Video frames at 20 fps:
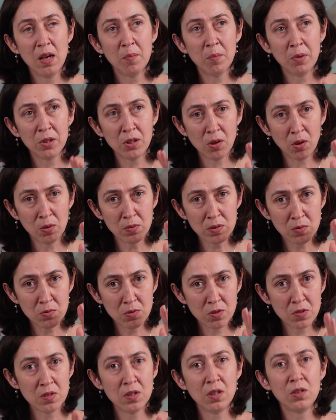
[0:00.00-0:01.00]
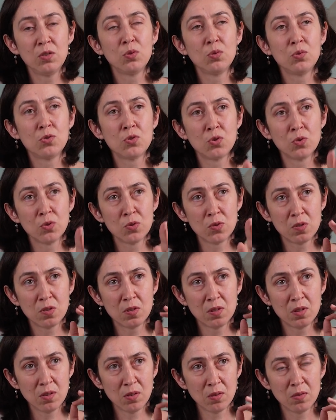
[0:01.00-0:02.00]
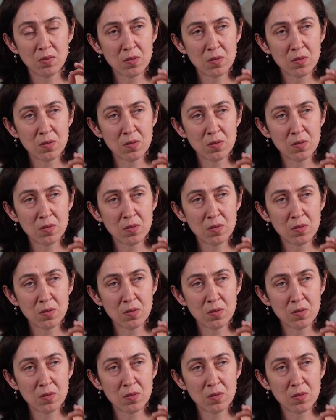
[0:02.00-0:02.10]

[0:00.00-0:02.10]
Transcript: but you also just need to choose